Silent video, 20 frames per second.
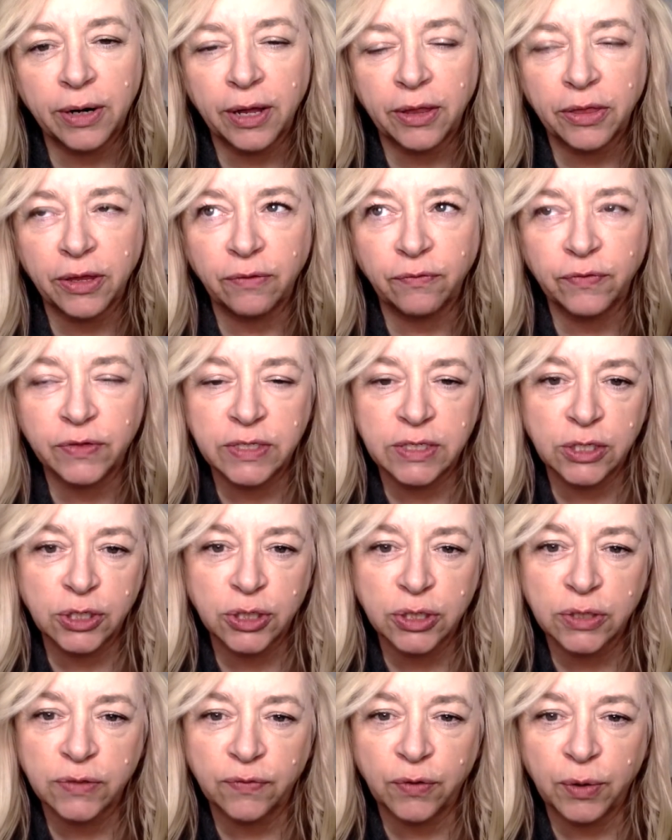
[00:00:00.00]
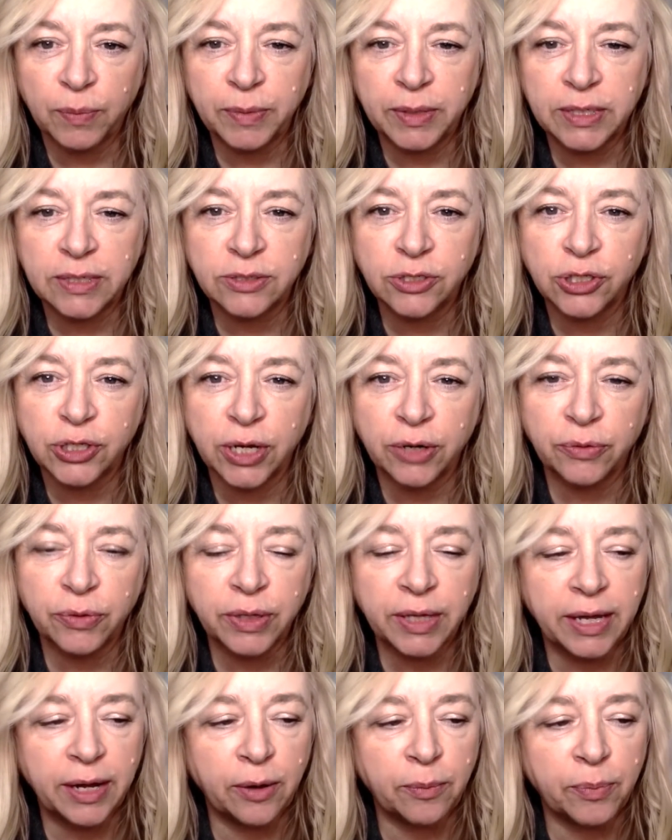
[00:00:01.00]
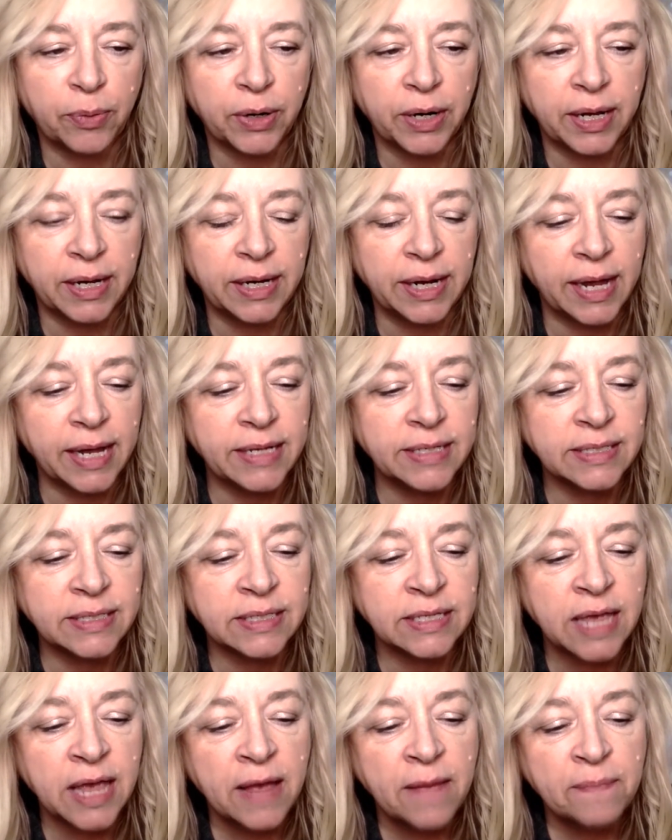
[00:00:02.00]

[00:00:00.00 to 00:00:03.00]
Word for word: I think physicians' formulas generally are pretty nice.